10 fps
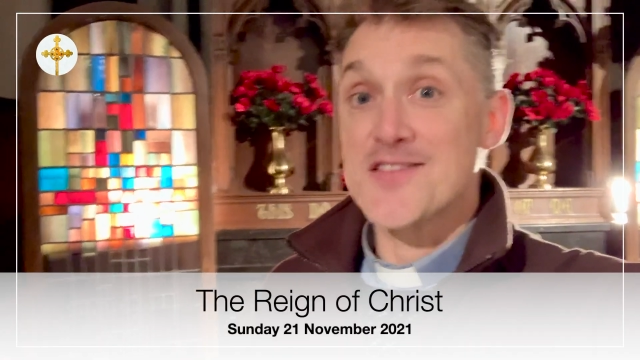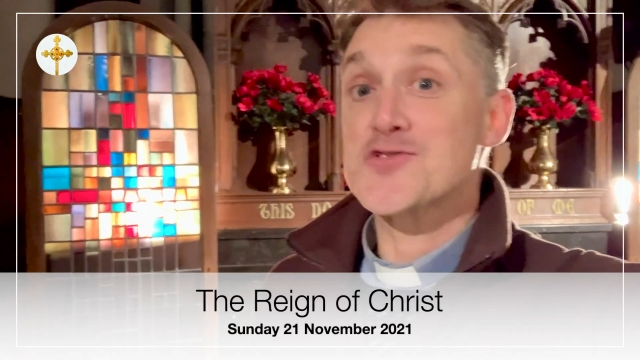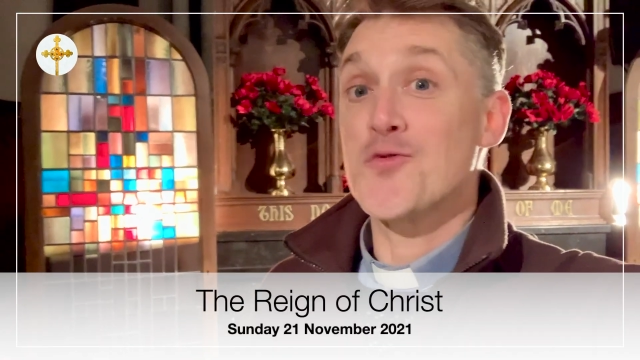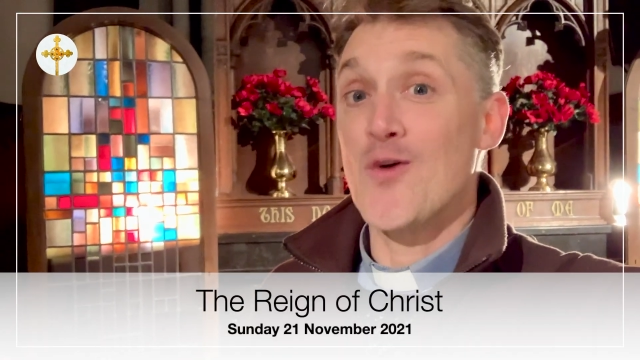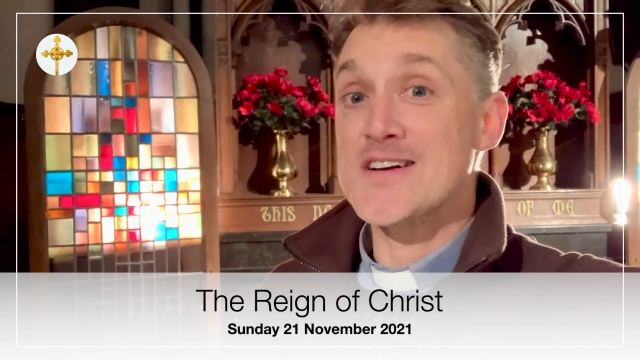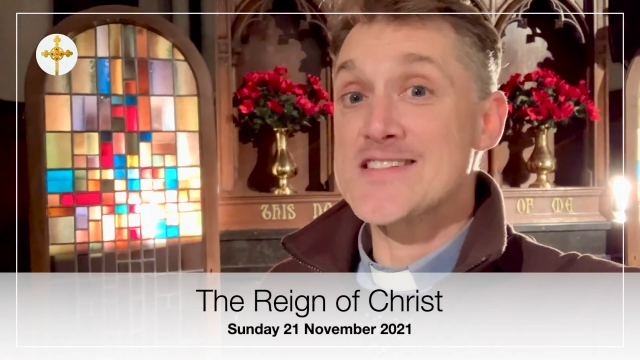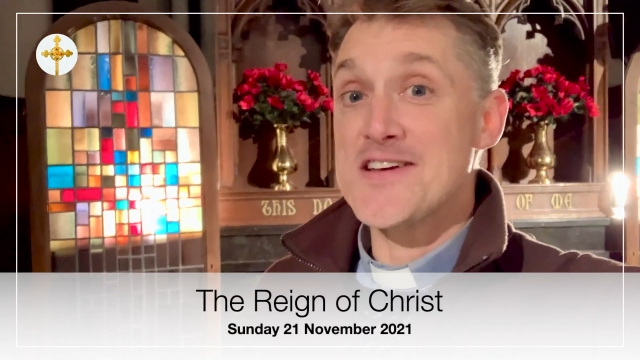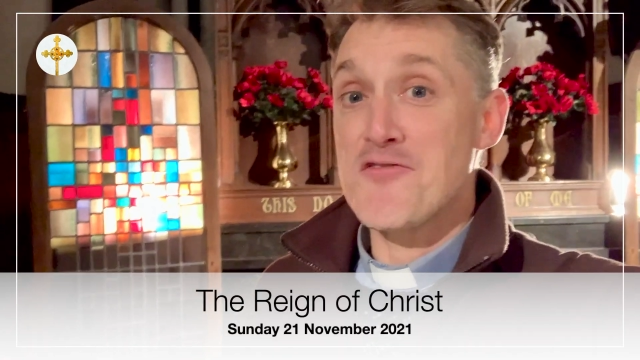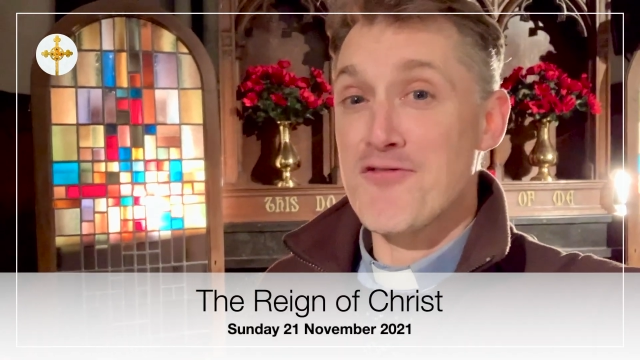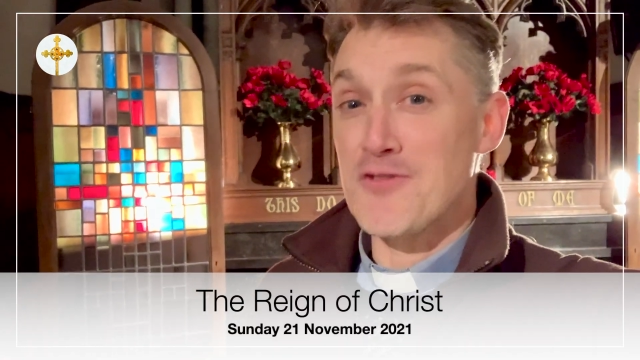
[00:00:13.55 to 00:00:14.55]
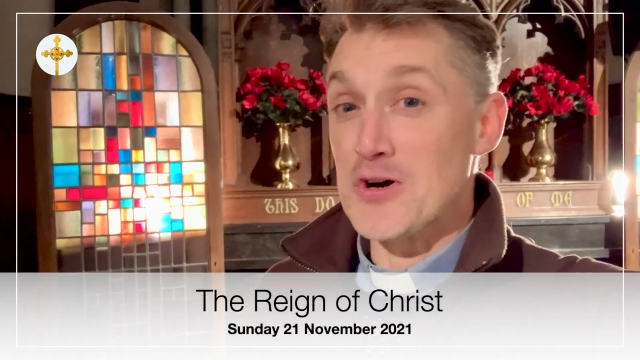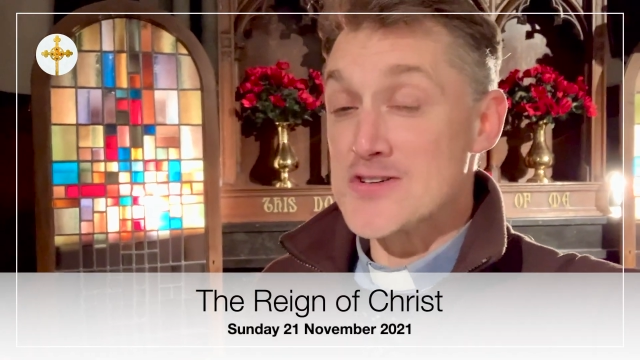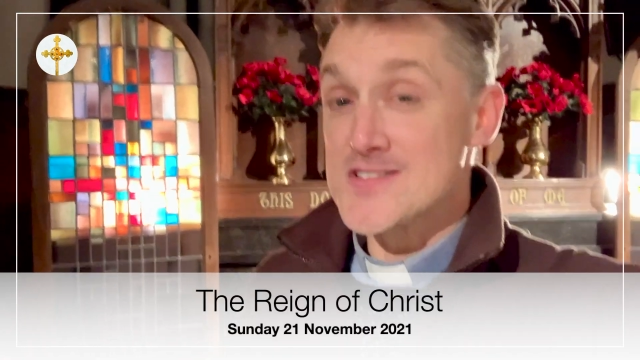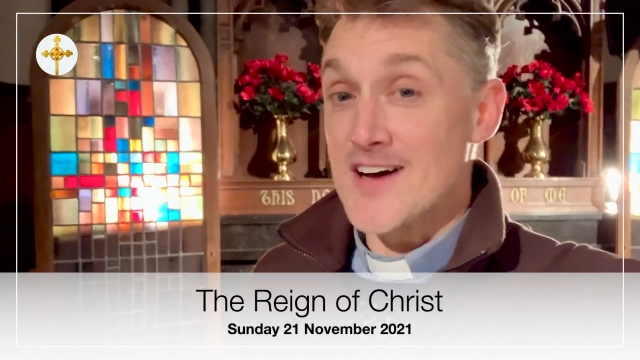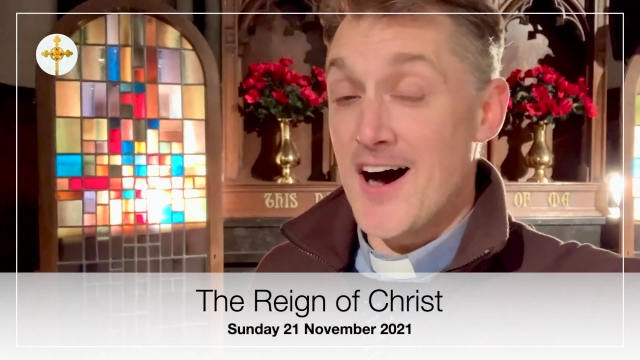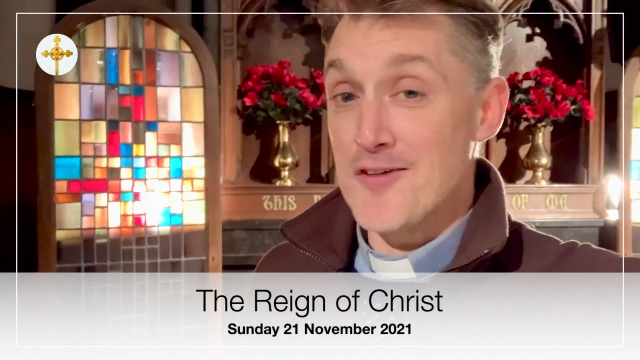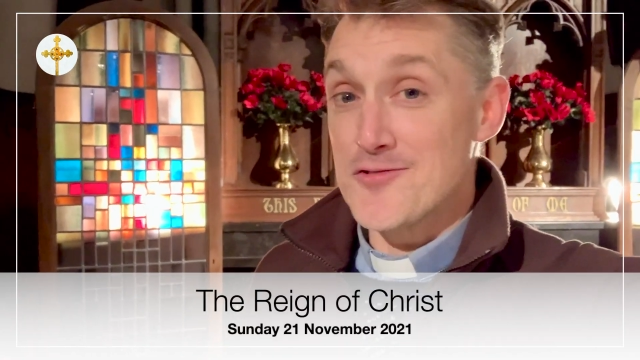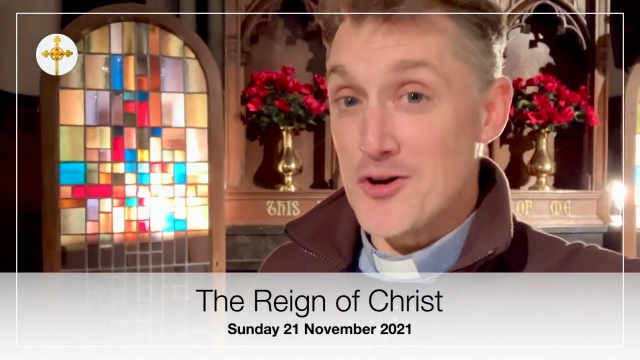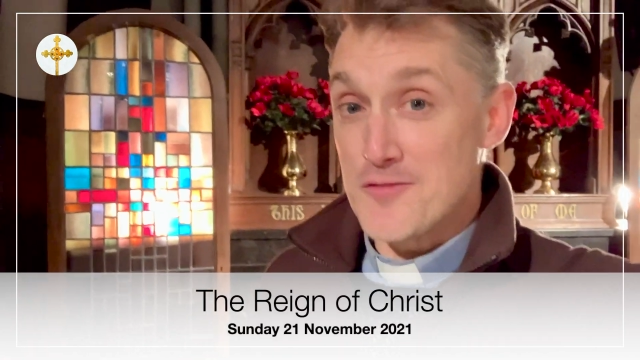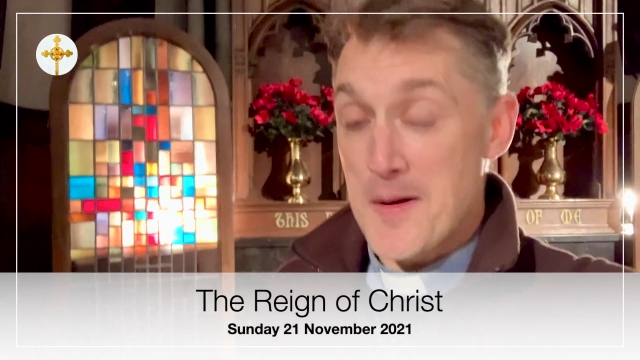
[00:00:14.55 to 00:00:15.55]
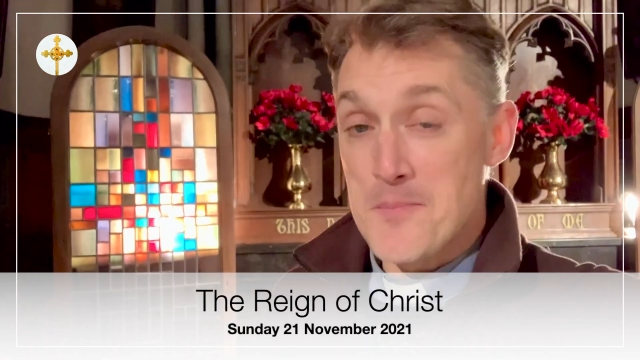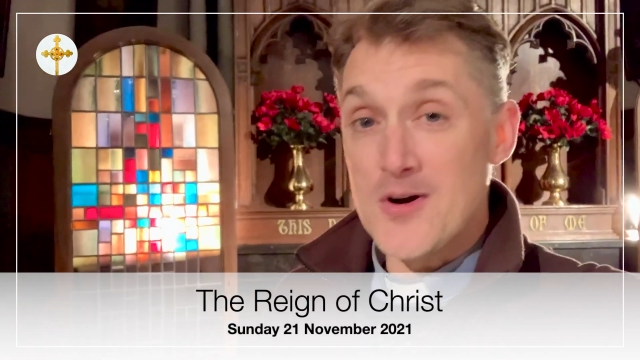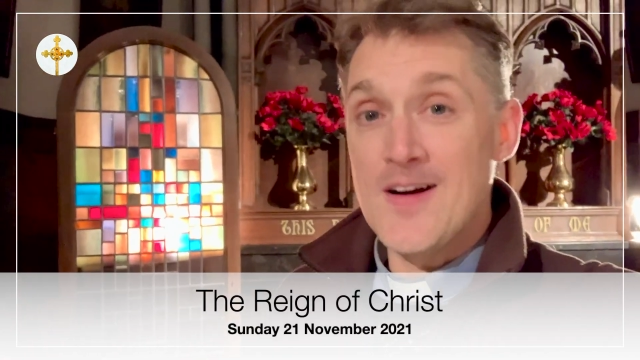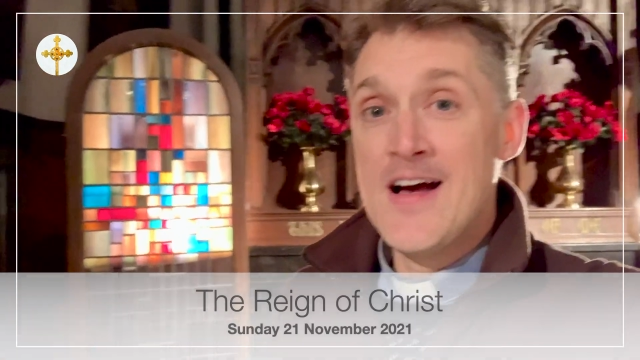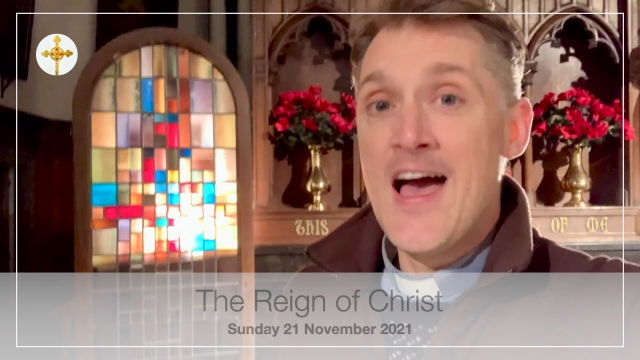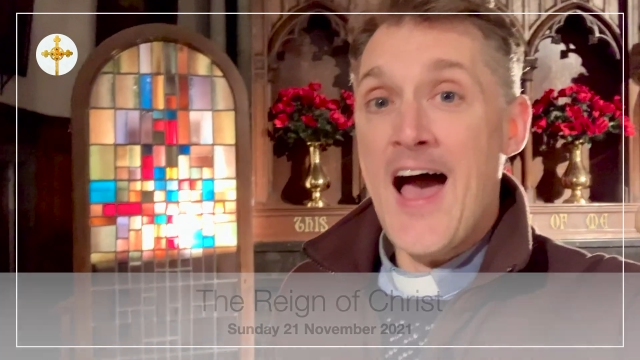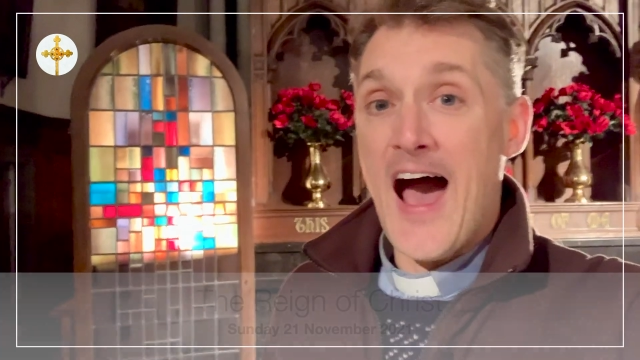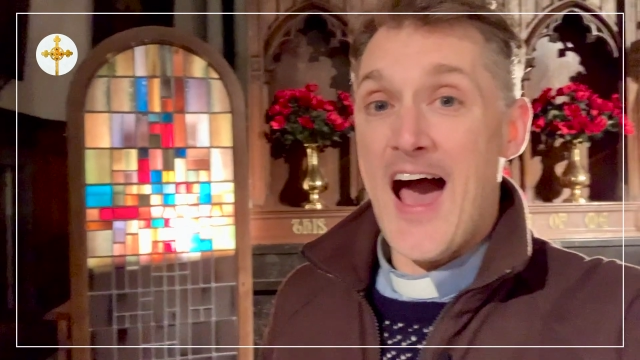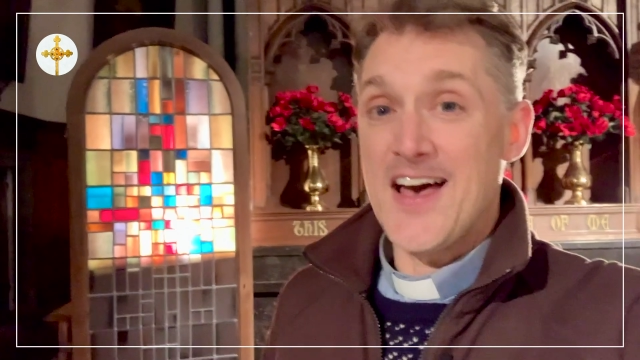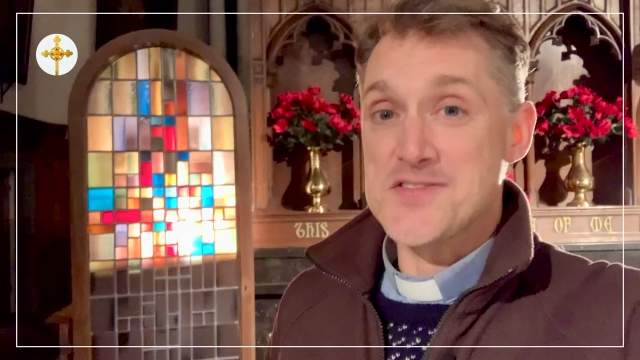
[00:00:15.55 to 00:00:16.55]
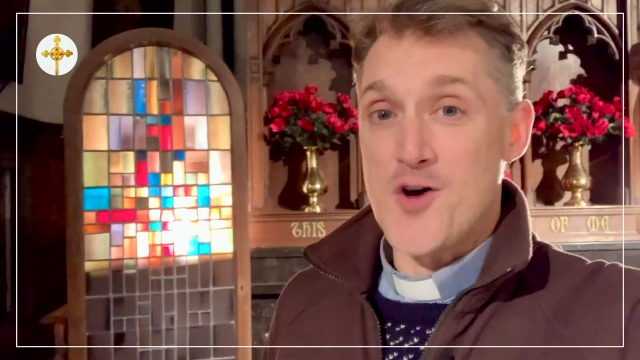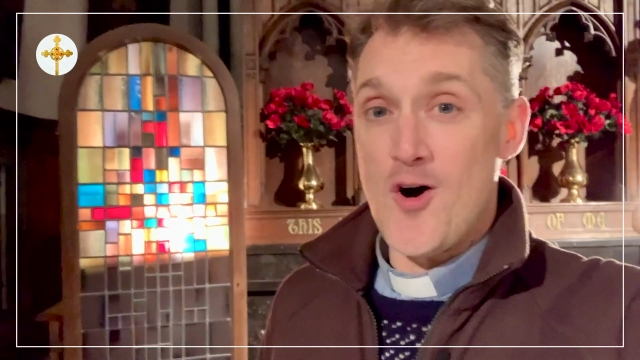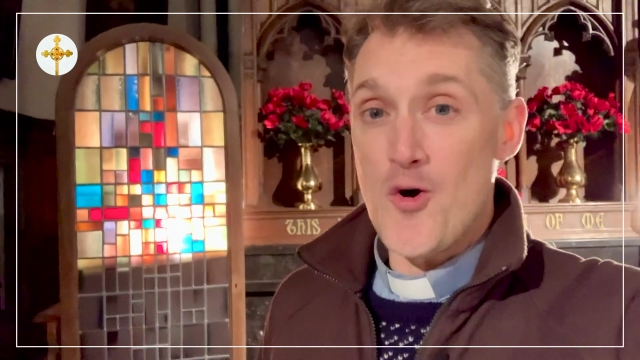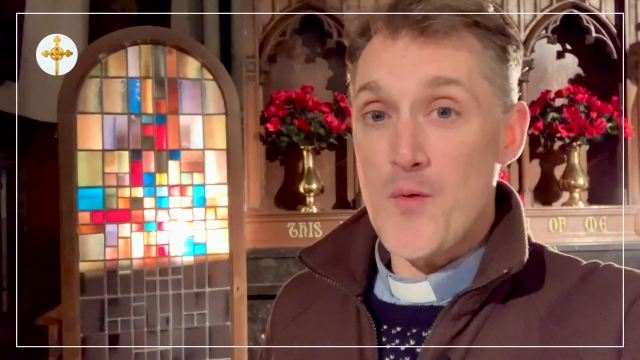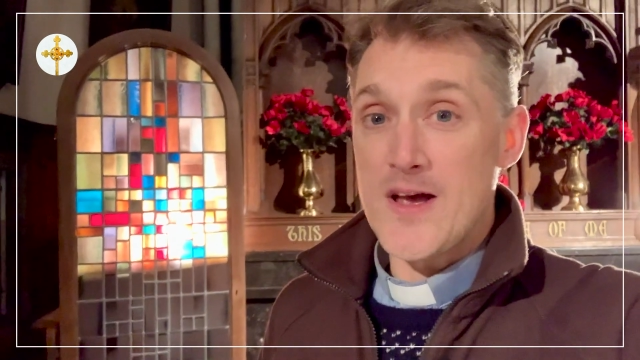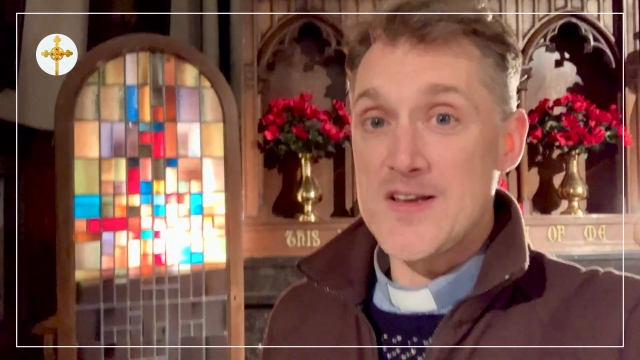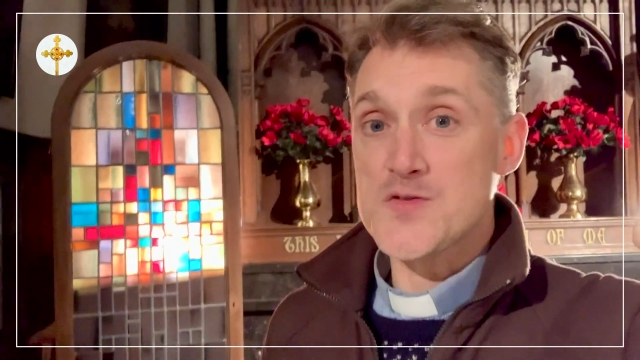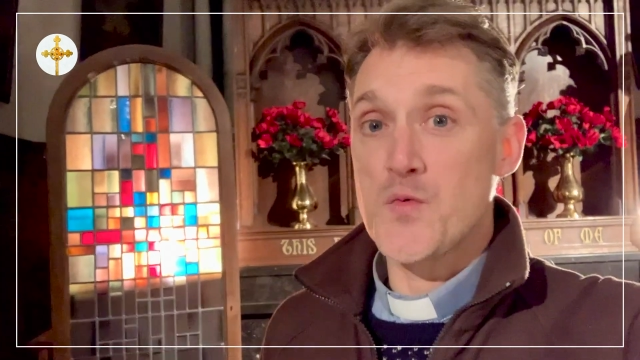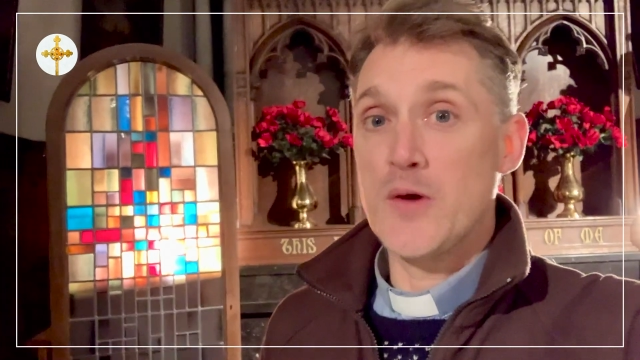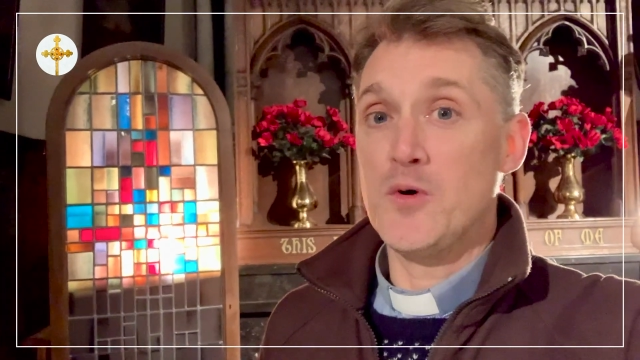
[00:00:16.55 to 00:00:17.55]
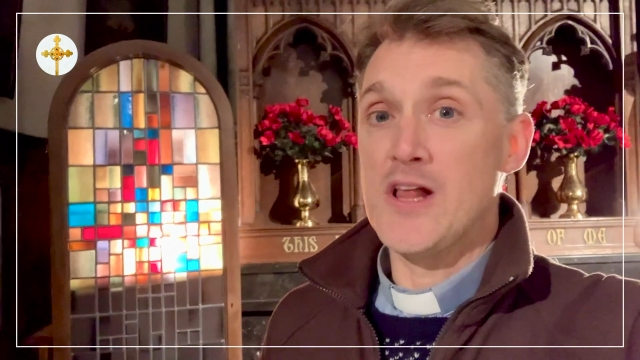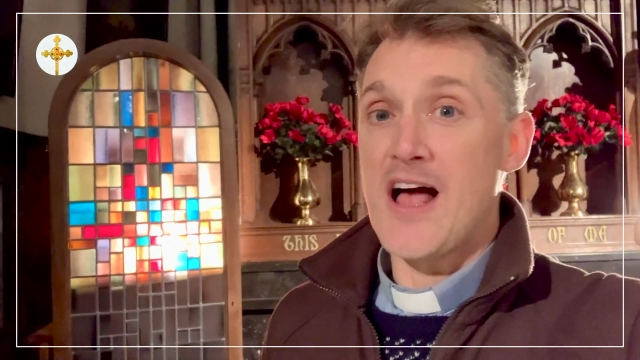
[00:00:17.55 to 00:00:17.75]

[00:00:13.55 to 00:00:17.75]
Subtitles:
the 21st of November. As always, we will